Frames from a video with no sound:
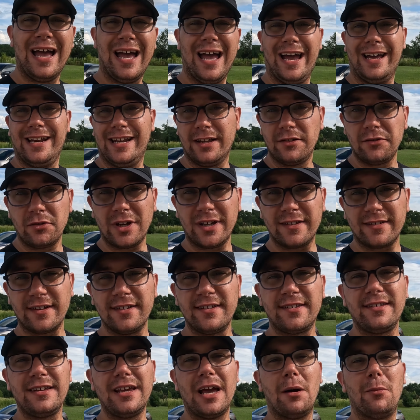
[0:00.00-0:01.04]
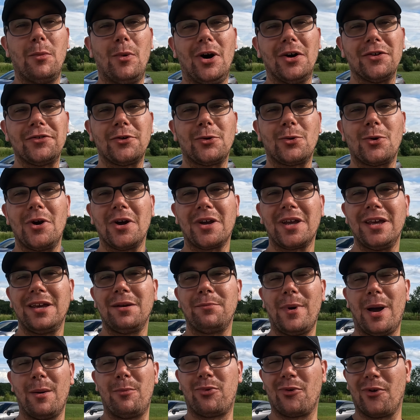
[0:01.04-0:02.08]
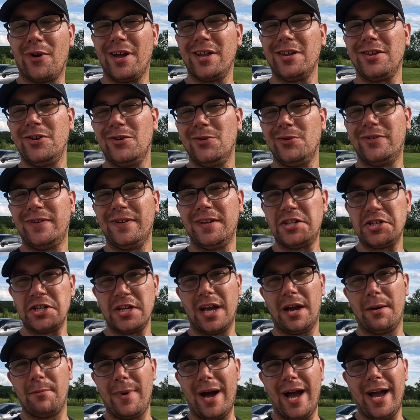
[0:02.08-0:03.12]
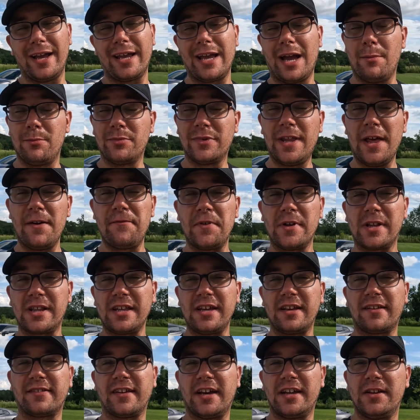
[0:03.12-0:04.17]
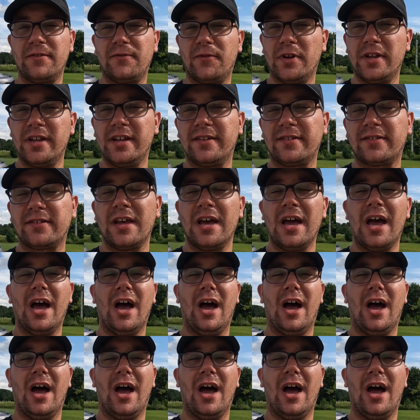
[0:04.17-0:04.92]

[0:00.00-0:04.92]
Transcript: And as you guys can see, I'm also rocking my brand new DJI mic. I'm definitely excited for this.